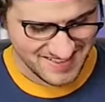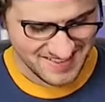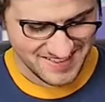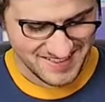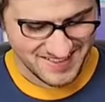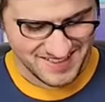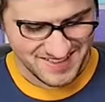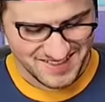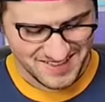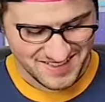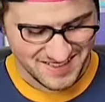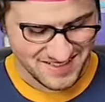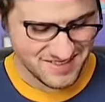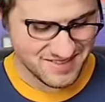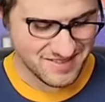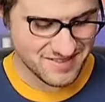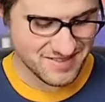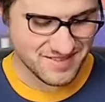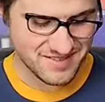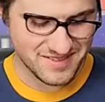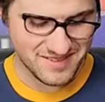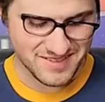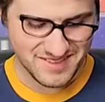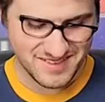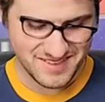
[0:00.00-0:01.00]

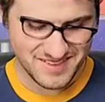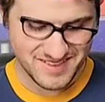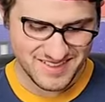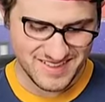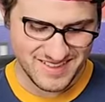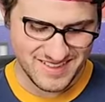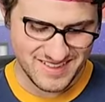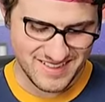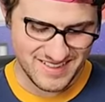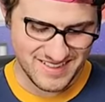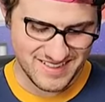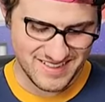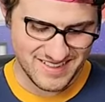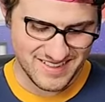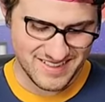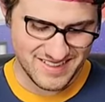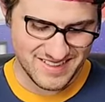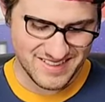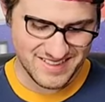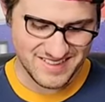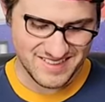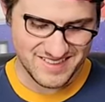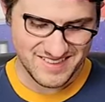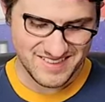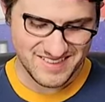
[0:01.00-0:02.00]

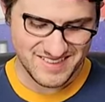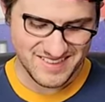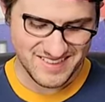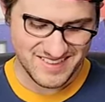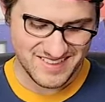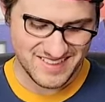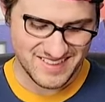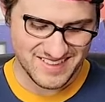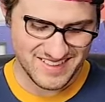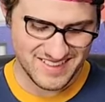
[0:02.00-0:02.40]
(not speaking)